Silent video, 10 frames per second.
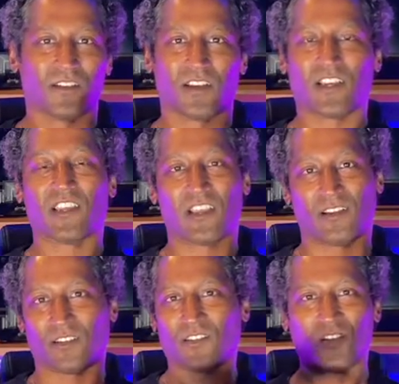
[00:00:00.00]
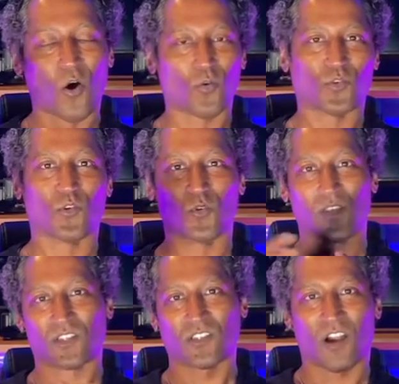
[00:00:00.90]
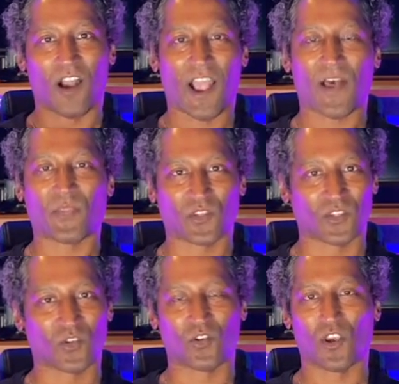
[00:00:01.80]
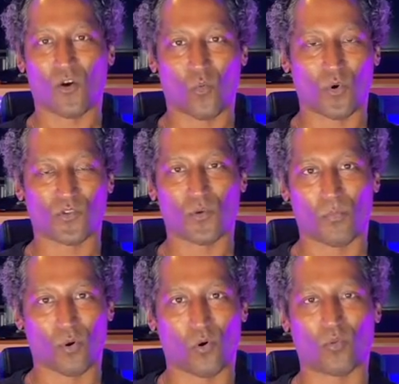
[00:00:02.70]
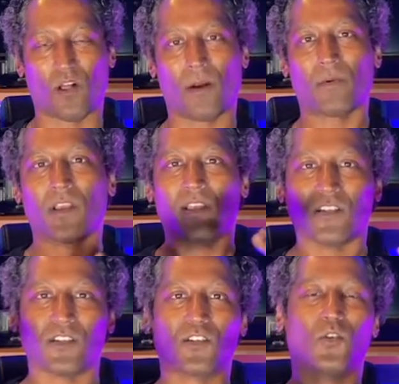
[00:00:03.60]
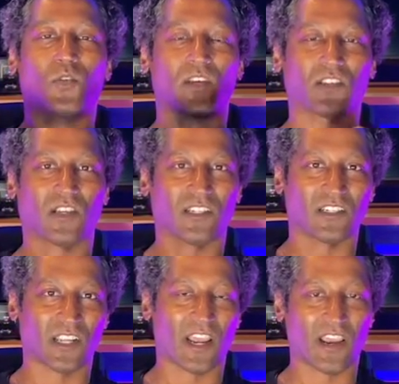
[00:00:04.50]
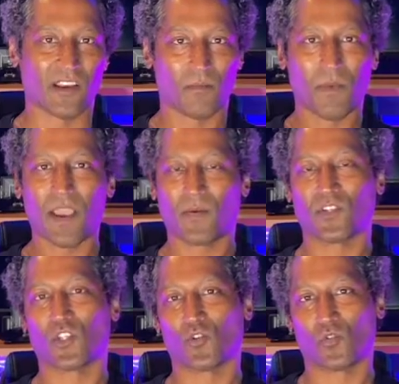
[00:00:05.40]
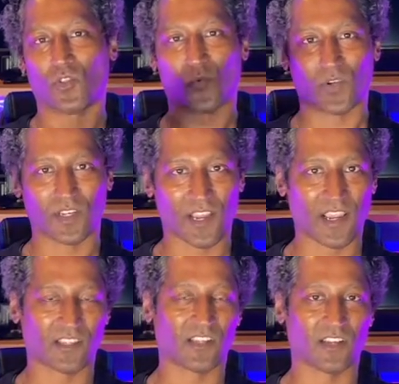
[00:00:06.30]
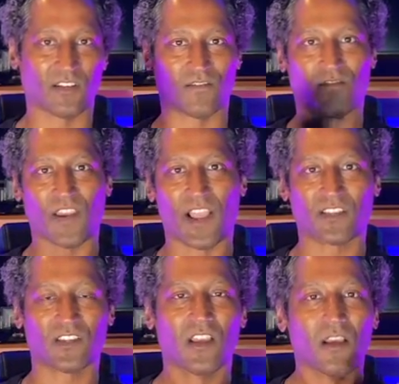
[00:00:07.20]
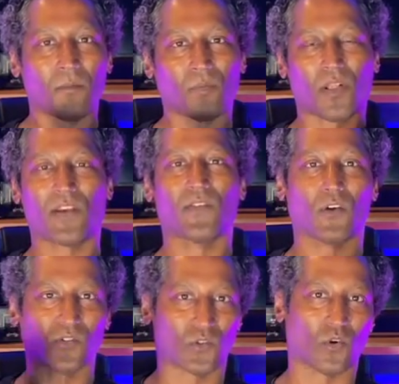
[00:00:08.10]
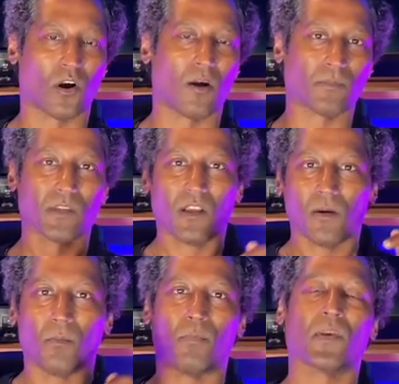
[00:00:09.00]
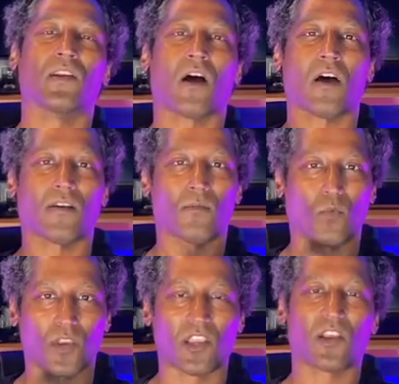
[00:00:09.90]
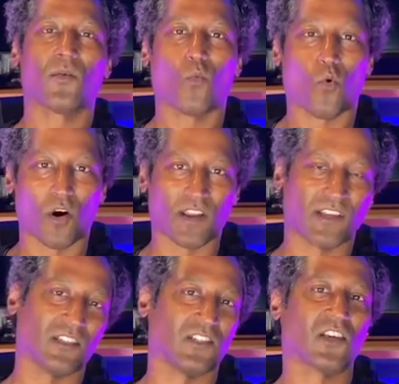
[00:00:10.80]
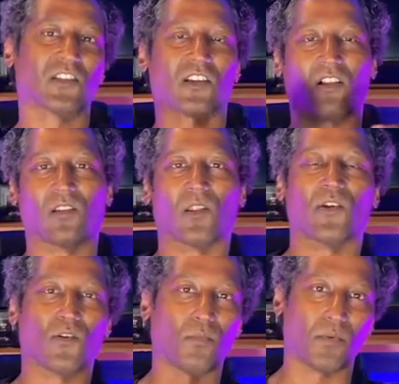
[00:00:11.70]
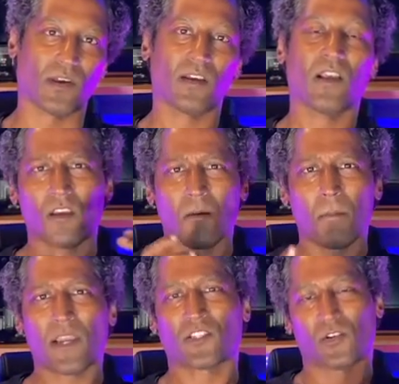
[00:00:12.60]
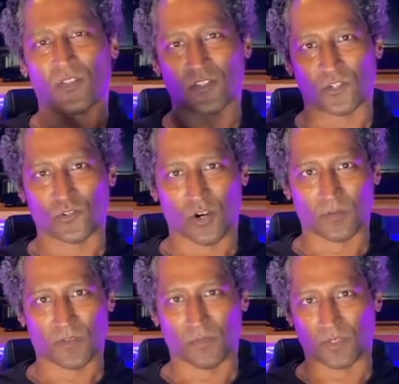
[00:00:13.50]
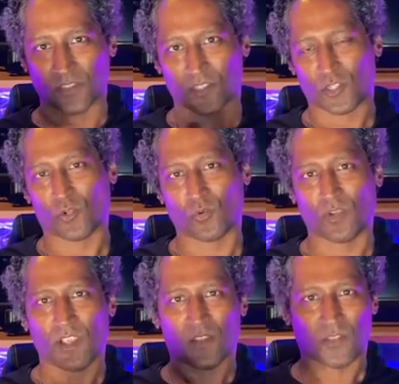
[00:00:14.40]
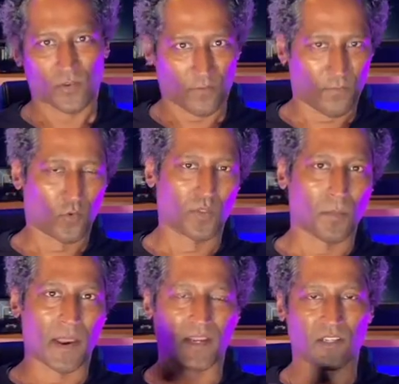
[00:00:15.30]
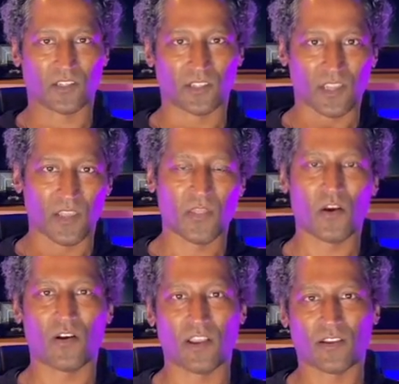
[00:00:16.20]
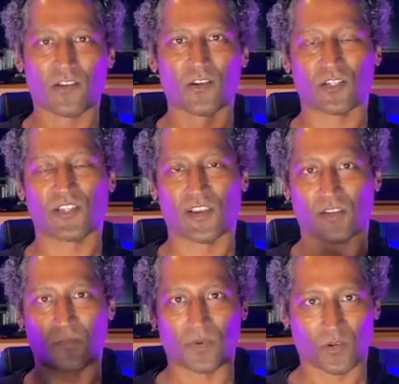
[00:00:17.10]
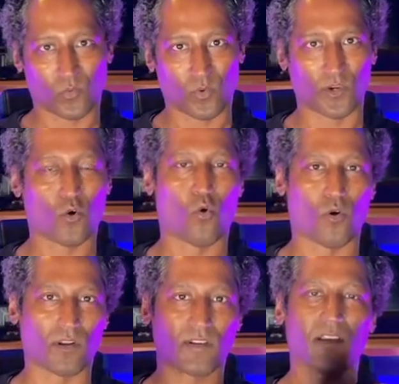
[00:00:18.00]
Again, don't do this at the studio when you pull up. Do this a day, maybe two to three days in advance. Play those drums, beat on them, get them worn in just a little bit. Make sure that your drums have been tuned, that they're fully maintenance, and they're in good shape to be recorded.